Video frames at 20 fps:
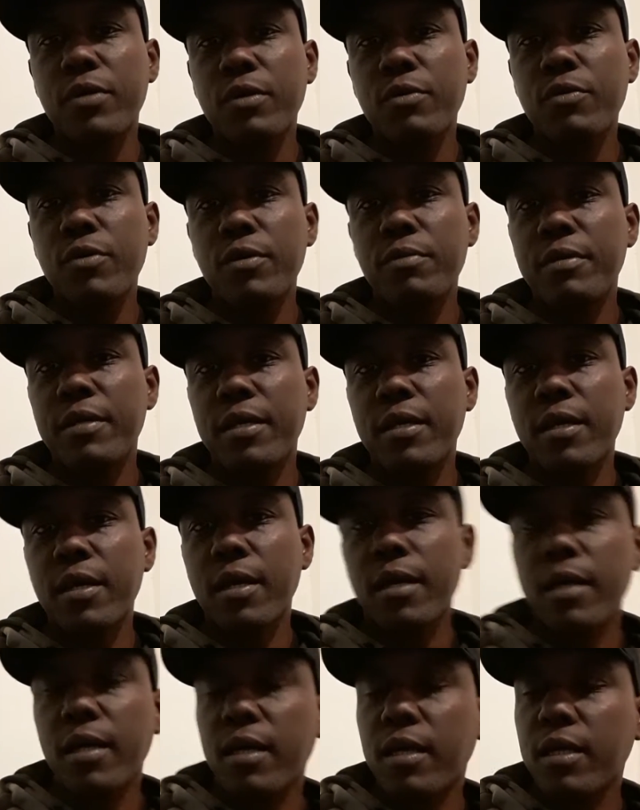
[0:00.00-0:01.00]
It will be
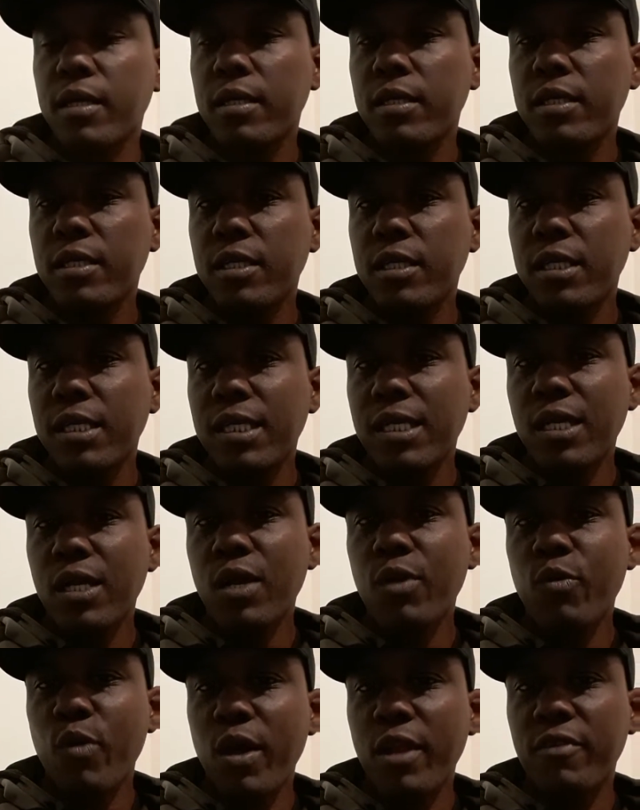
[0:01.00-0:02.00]

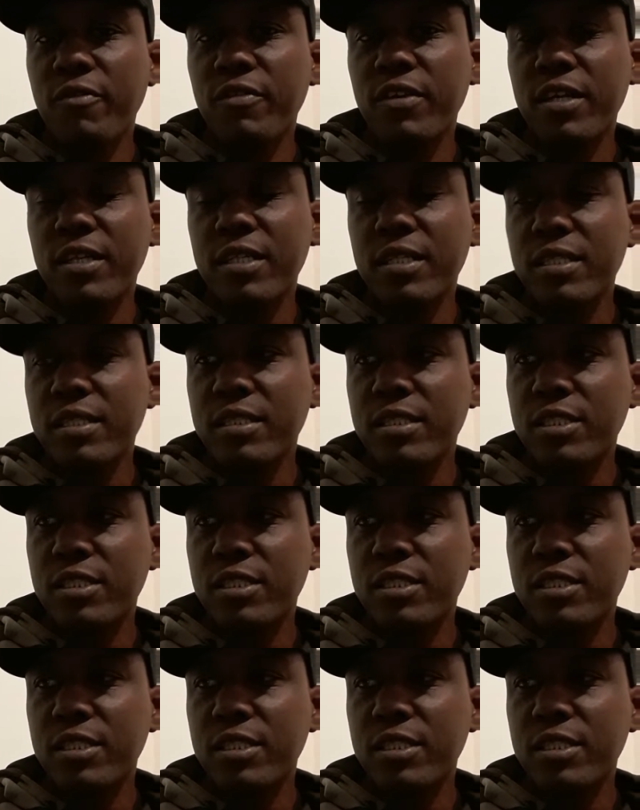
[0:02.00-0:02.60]
relevant.